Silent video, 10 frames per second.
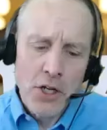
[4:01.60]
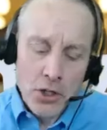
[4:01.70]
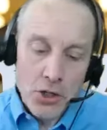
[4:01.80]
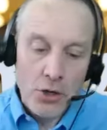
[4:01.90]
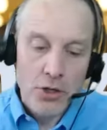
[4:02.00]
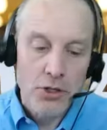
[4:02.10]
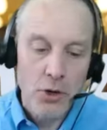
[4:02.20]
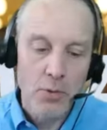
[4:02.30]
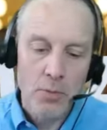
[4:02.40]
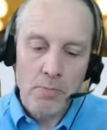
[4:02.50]
Sure.
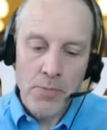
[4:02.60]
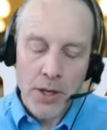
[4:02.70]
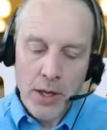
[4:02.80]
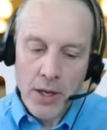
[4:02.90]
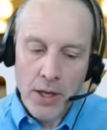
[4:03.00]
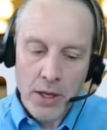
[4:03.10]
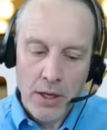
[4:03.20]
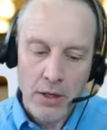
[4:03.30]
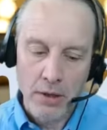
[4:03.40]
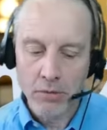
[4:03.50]
So
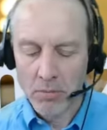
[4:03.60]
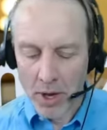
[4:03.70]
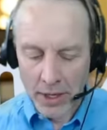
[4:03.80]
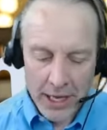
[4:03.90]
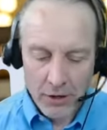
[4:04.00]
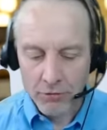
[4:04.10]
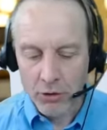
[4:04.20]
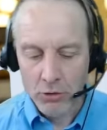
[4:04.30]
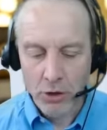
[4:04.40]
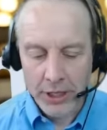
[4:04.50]
again, if
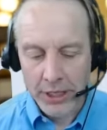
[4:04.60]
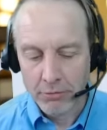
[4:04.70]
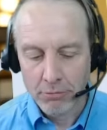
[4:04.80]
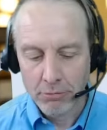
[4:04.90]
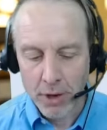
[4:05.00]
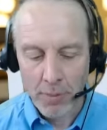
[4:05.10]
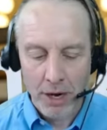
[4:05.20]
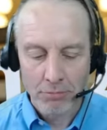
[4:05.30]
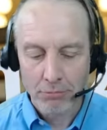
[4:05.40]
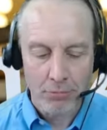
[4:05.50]
you're looking
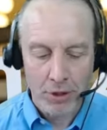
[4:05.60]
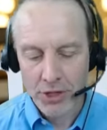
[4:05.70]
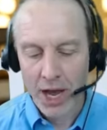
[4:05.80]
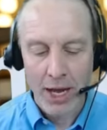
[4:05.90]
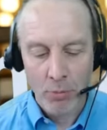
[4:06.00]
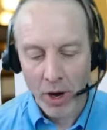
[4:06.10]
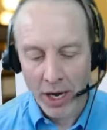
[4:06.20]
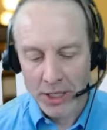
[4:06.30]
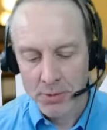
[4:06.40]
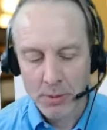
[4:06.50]
about
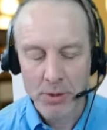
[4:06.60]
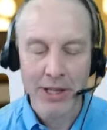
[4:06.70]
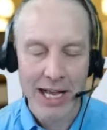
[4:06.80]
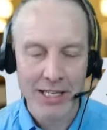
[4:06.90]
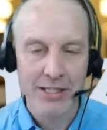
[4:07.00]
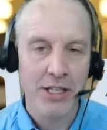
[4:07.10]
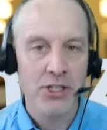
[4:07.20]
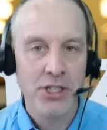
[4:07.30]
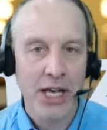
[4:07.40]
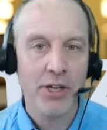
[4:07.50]
time-wise, maybe the last 6,
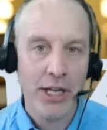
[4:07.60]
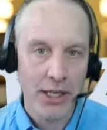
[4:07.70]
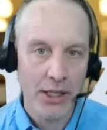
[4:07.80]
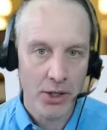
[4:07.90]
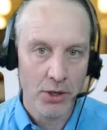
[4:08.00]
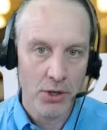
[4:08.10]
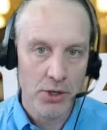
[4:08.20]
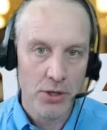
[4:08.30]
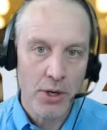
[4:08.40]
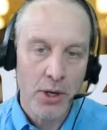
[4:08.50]
7, 8
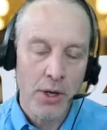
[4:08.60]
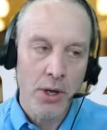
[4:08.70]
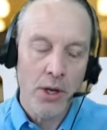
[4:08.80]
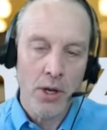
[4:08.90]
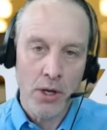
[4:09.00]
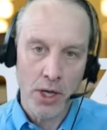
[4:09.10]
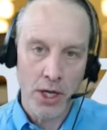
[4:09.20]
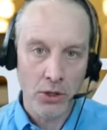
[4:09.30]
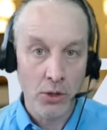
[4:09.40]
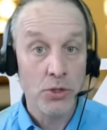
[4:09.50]
years,
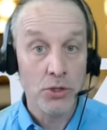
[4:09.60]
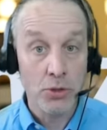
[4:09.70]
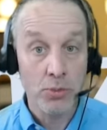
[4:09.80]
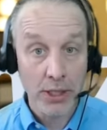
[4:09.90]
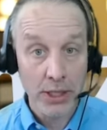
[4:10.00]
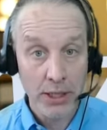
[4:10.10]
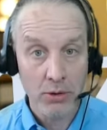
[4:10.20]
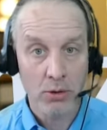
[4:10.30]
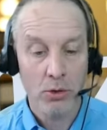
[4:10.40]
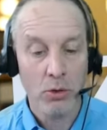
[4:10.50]
it used to
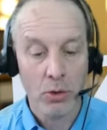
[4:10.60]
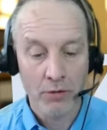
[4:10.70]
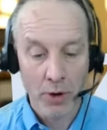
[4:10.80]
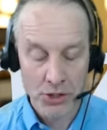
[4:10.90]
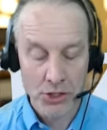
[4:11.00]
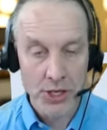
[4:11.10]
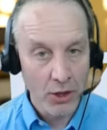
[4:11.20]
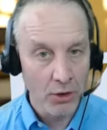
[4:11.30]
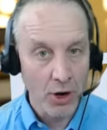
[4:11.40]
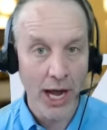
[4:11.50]
be if I was a
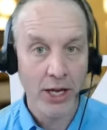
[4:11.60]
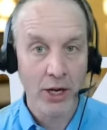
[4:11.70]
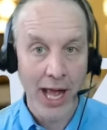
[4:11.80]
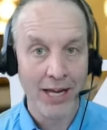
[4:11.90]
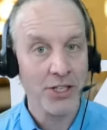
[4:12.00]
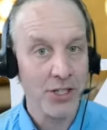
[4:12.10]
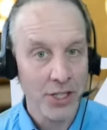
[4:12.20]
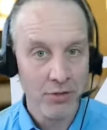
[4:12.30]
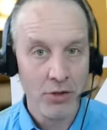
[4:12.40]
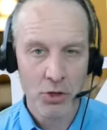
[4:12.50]
seller, I could act as an
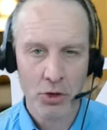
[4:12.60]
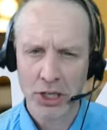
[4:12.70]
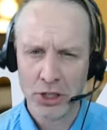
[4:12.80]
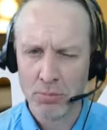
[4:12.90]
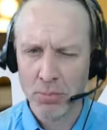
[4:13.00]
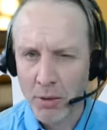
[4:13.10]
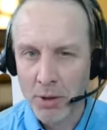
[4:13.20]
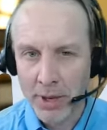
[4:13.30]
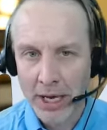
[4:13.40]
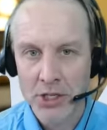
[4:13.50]
individual. I could
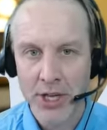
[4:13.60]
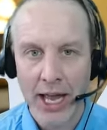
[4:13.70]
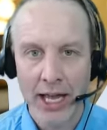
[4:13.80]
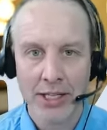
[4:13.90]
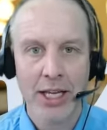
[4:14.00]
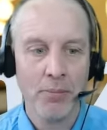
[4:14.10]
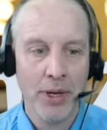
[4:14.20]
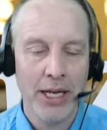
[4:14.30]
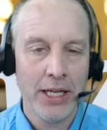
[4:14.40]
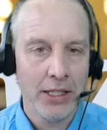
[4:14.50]
probably manage the ad
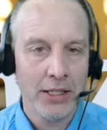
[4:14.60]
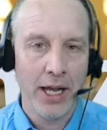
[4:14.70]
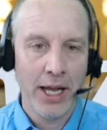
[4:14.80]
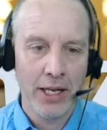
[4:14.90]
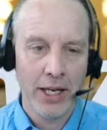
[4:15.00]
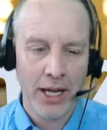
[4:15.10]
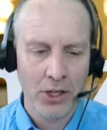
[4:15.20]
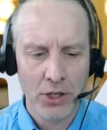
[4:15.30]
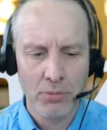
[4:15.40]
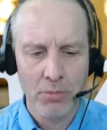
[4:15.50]
campaign and I
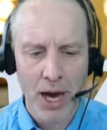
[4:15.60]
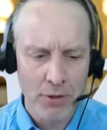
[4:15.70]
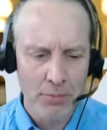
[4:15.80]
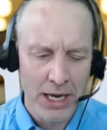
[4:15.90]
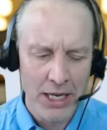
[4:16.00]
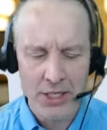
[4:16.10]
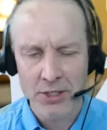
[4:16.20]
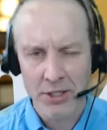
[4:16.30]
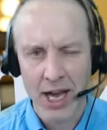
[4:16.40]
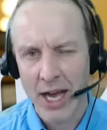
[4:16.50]
could optimize
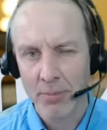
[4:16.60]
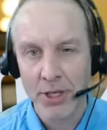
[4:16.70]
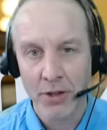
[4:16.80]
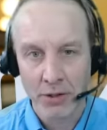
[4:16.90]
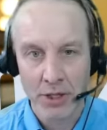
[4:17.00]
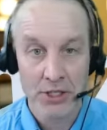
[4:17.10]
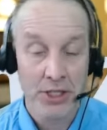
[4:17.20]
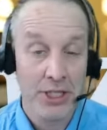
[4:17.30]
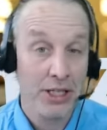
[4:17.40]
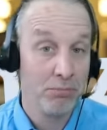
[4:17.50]
the copy on the
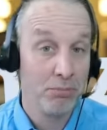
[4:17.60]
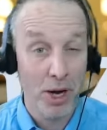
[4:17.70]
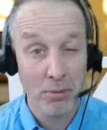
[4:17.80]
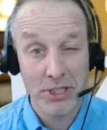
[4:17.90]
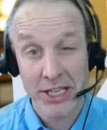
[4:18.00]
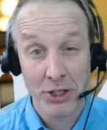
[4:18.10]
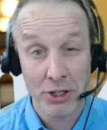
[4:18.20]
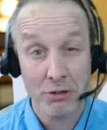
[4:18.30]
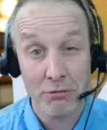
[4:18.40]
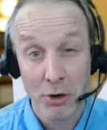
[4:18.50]
listing, probably take a
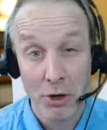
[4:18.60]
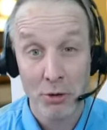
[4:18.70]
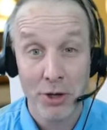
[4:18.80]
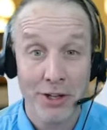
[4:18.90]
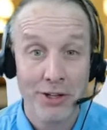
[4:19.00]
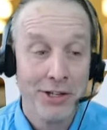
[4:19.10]
good photo in